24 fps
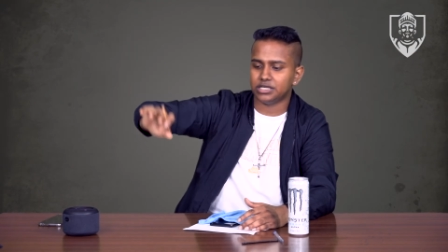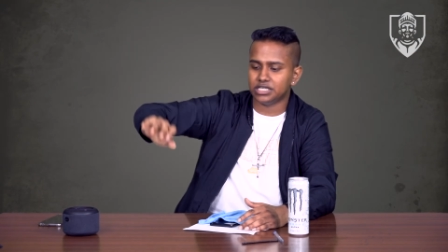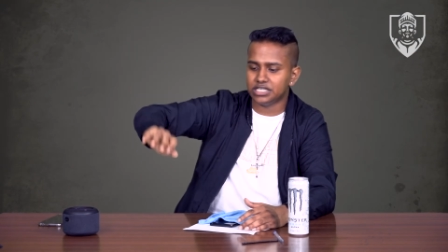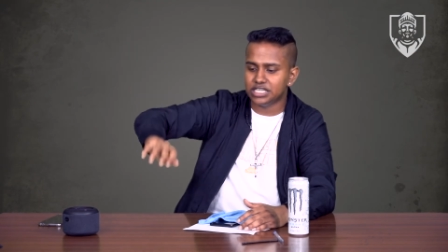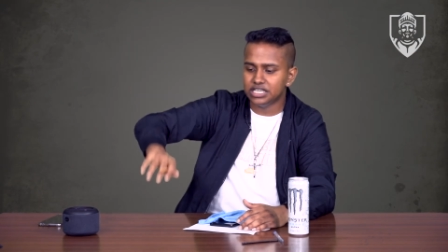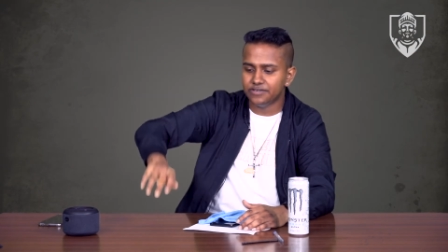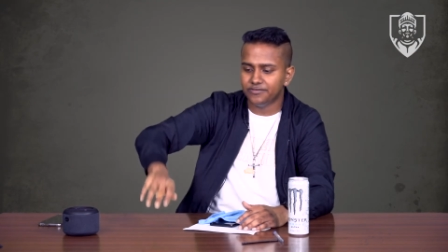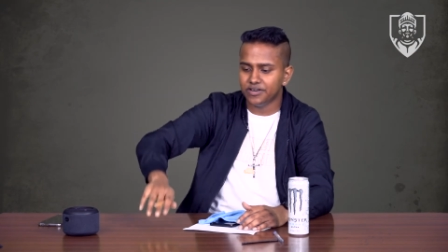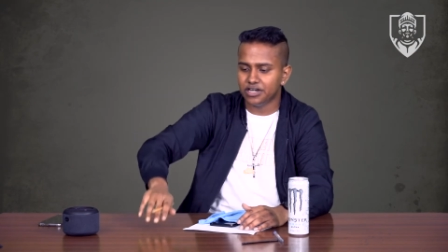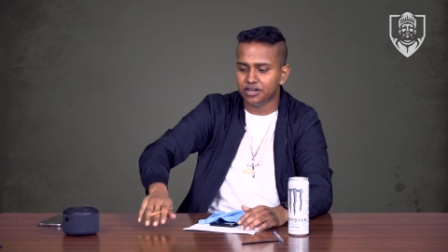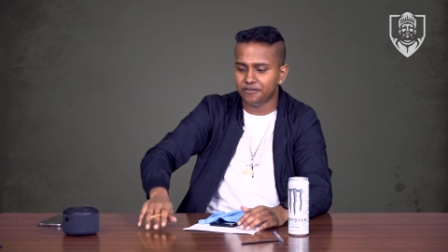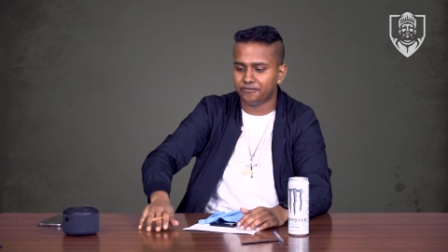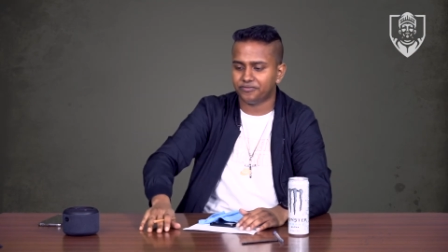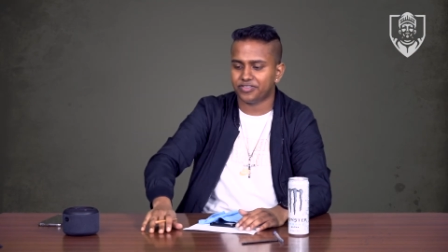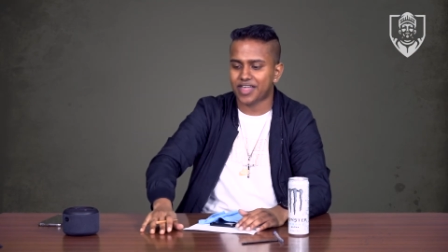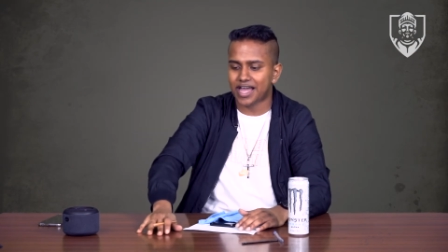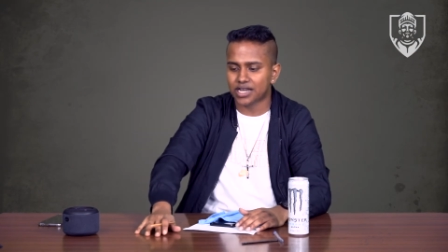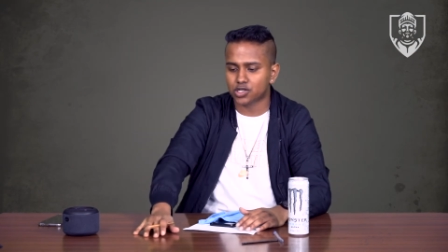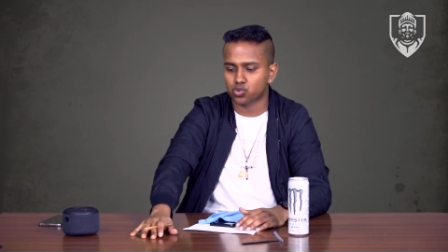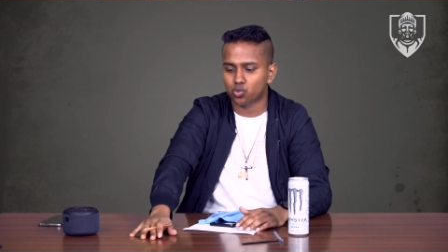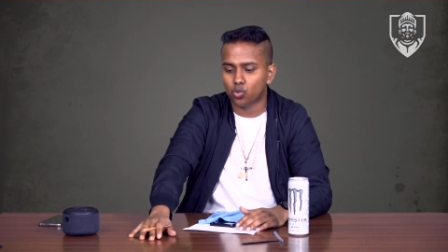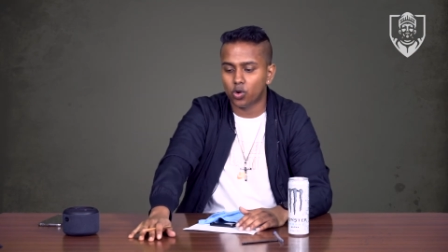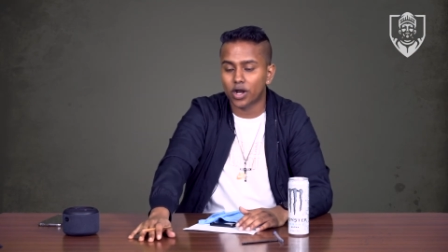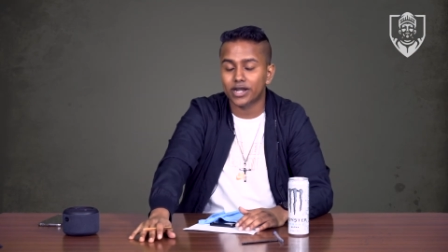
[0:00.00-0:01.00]
even if
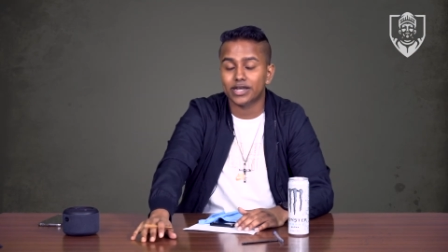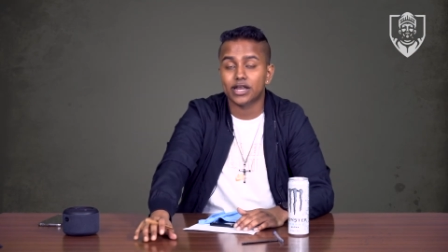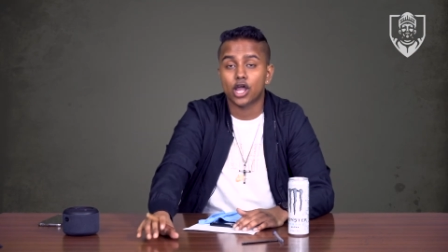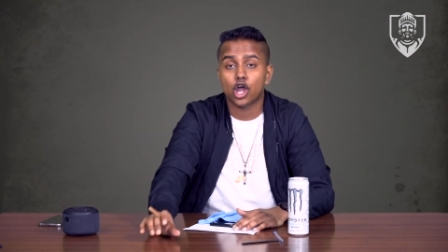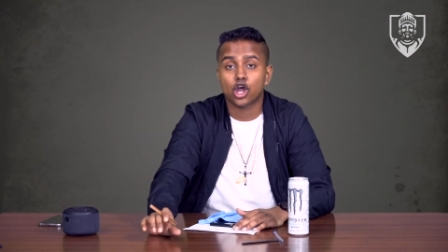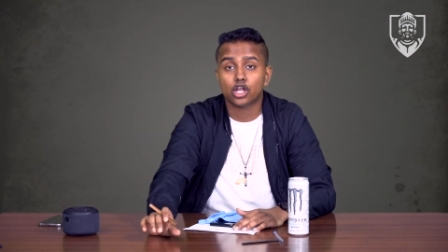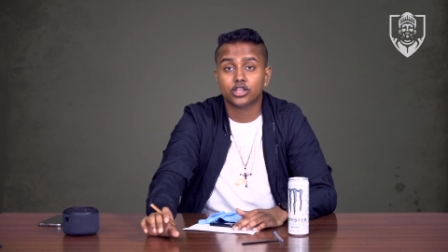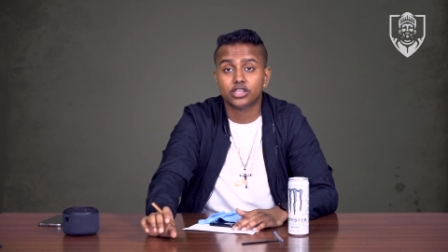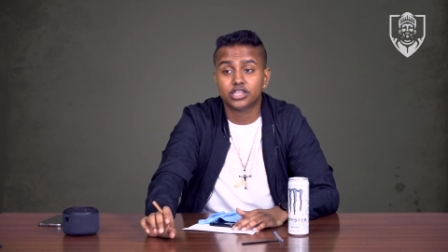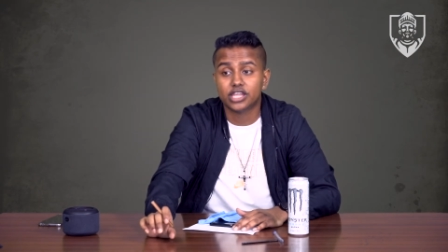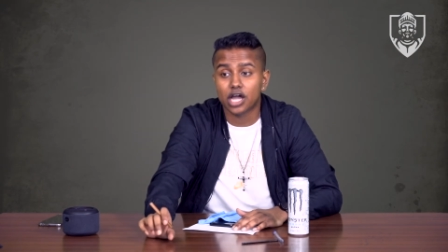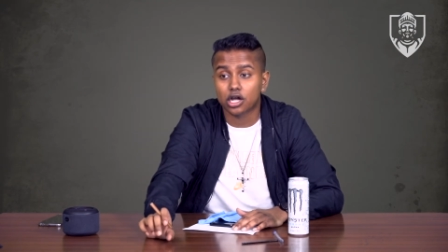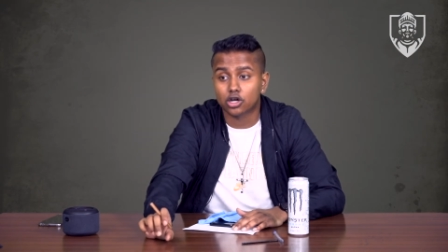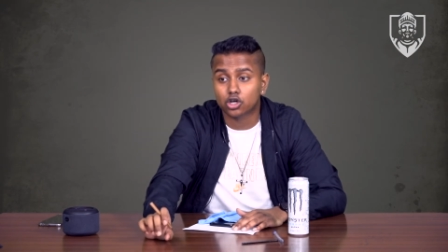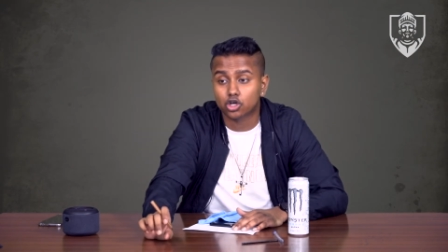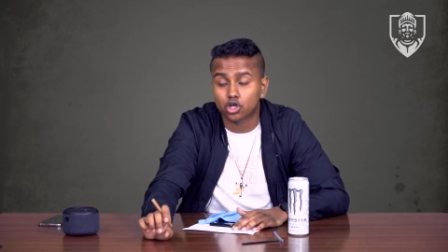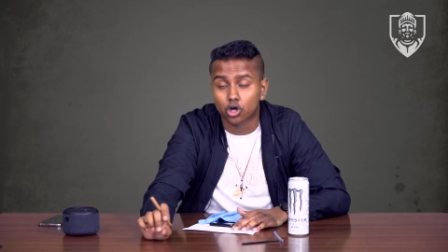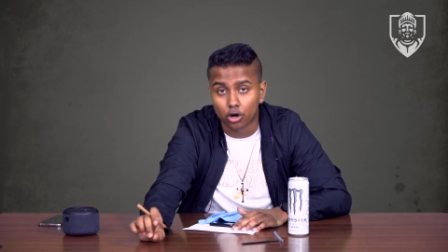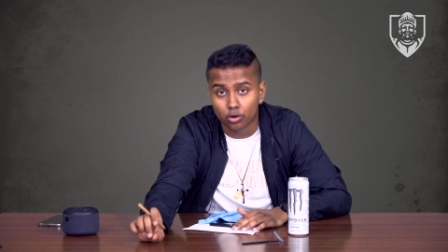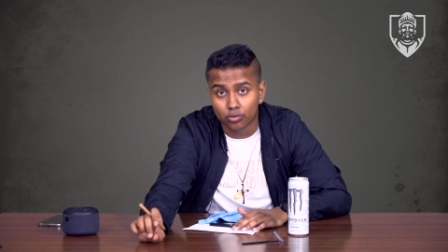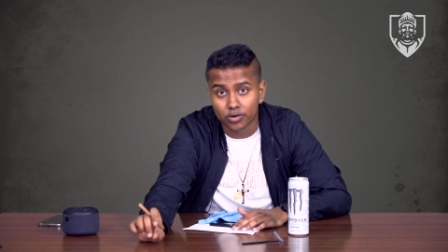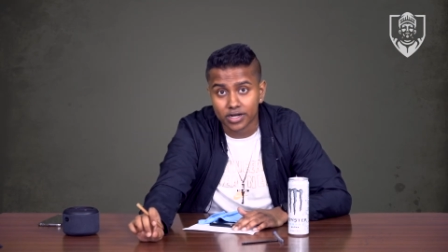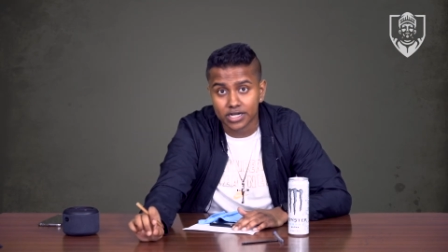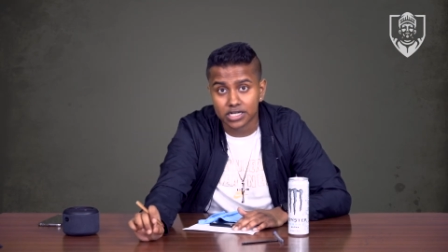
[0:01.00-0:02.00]
that's what the
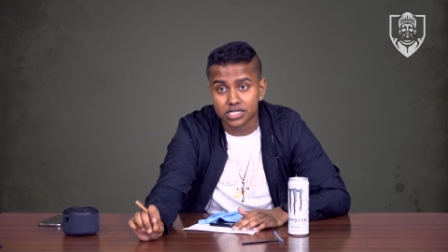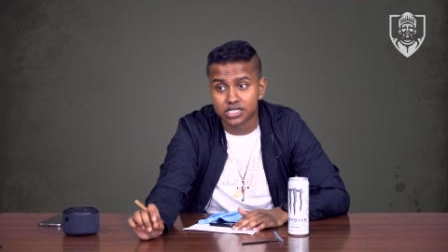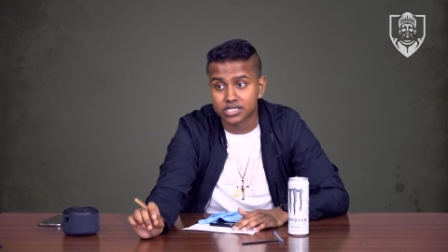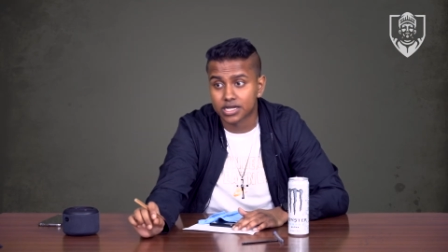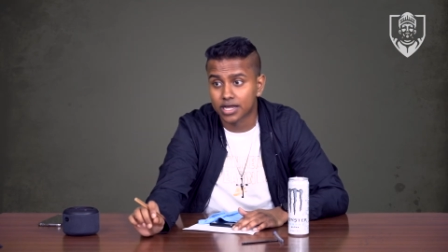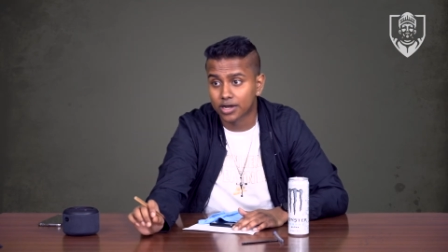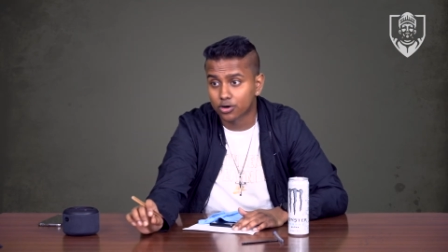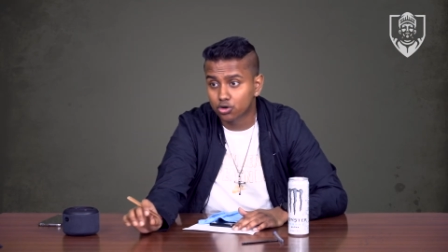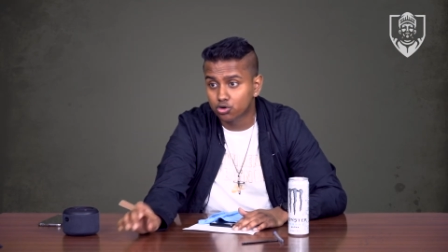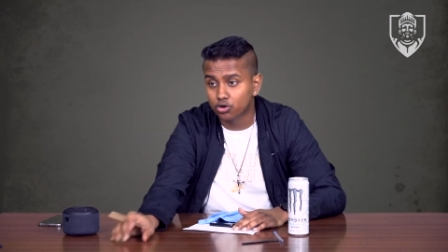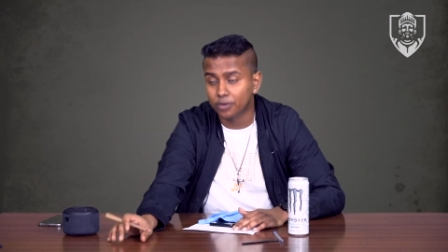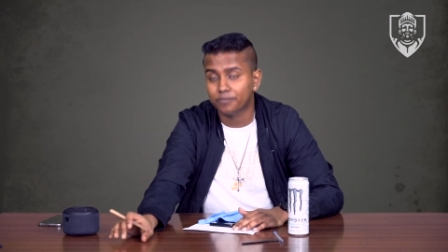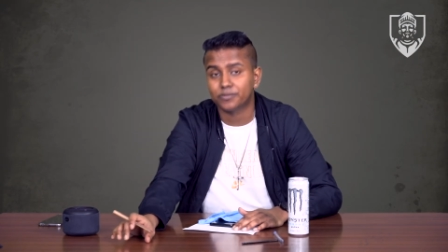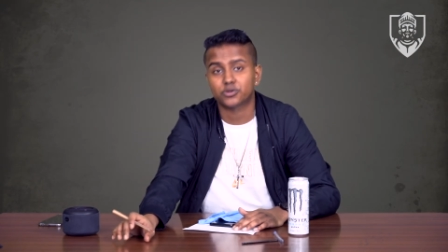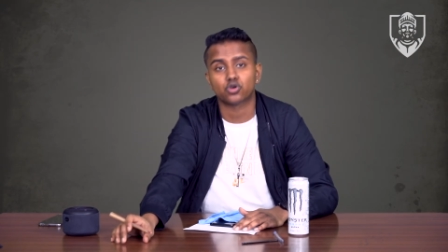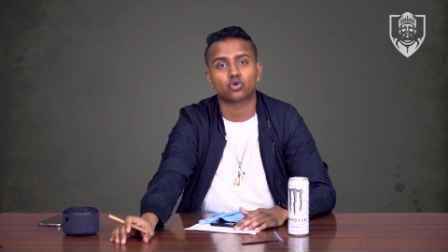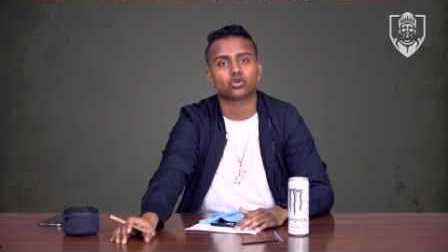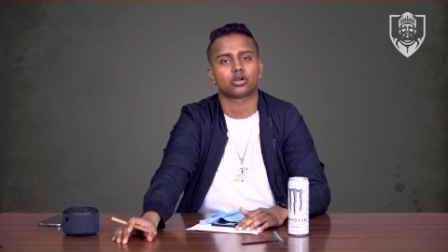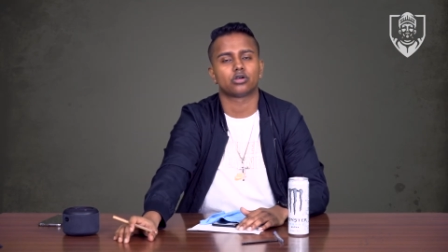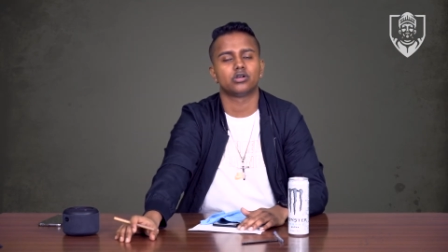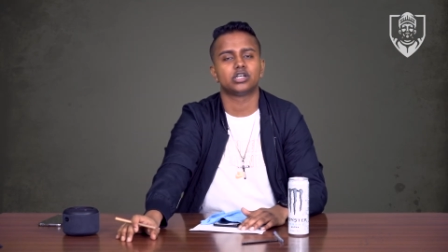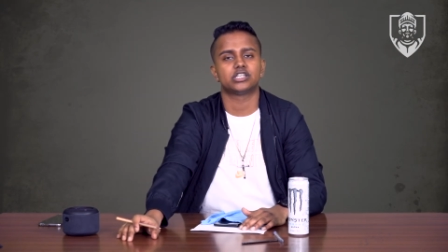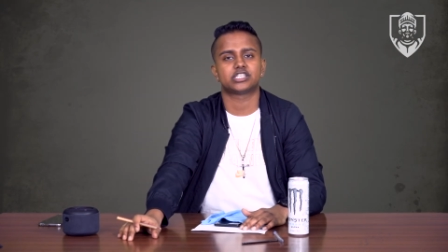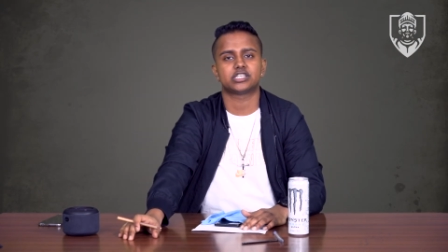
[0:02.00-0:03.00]
current
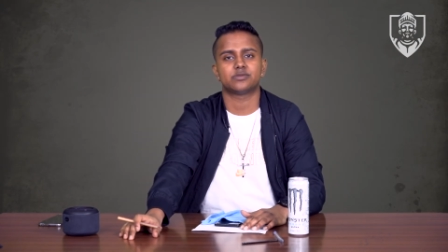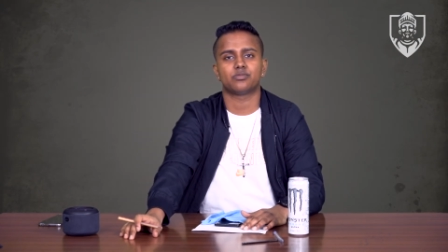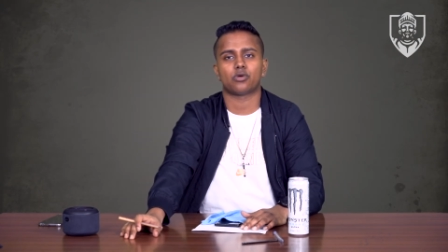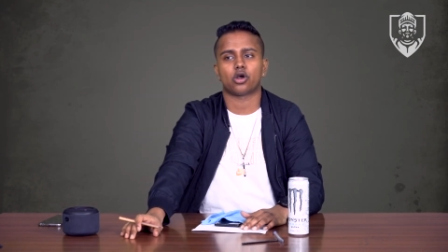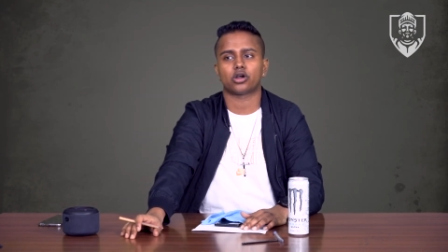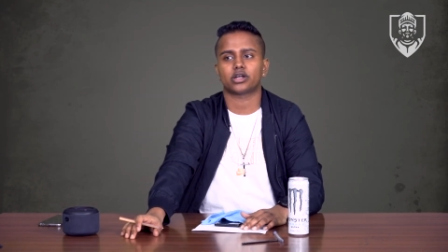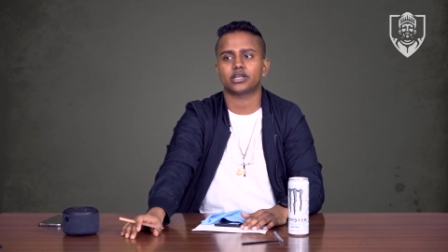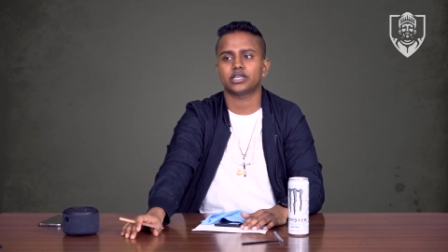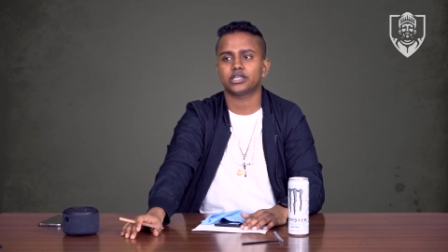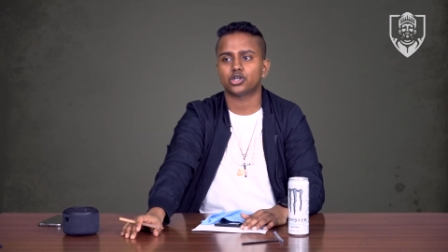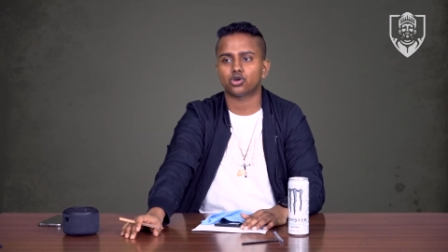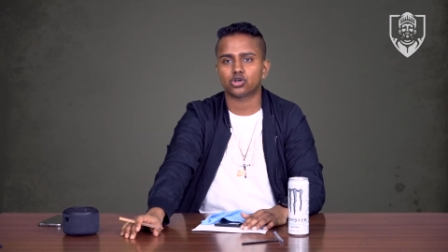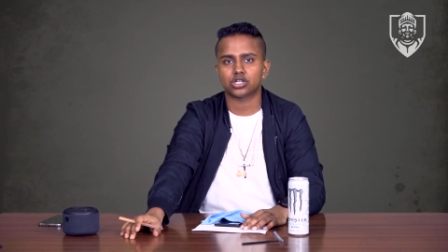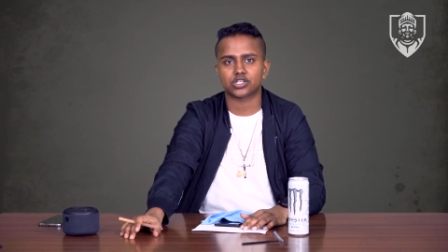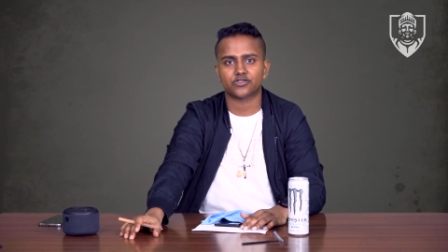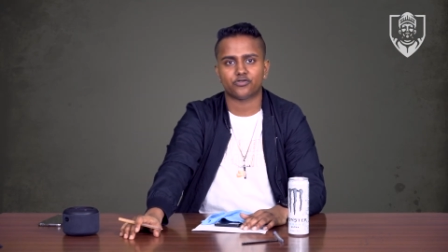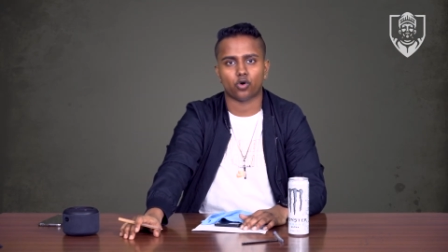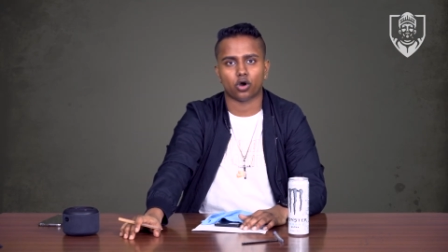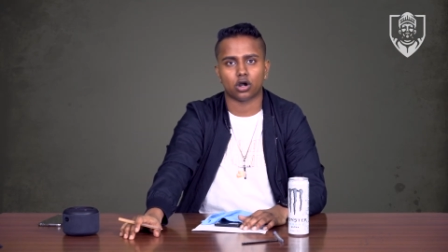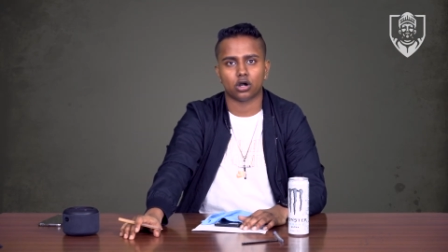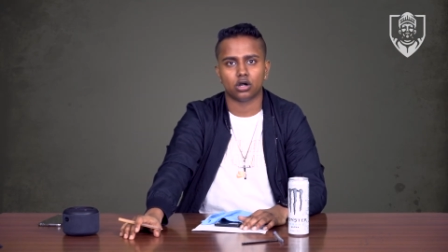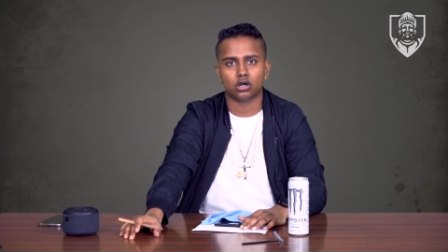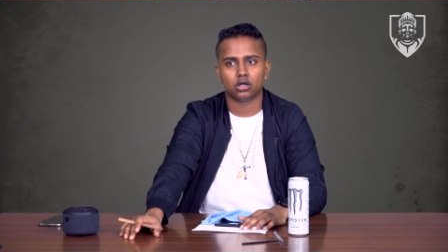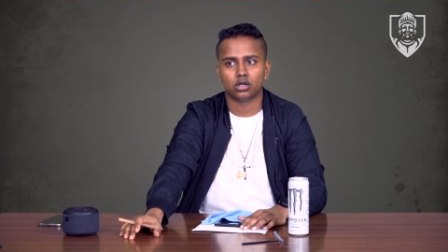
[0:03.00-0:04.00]
cryptocurrency market yearns
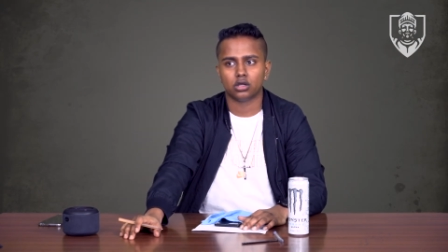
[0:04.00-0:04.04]
for.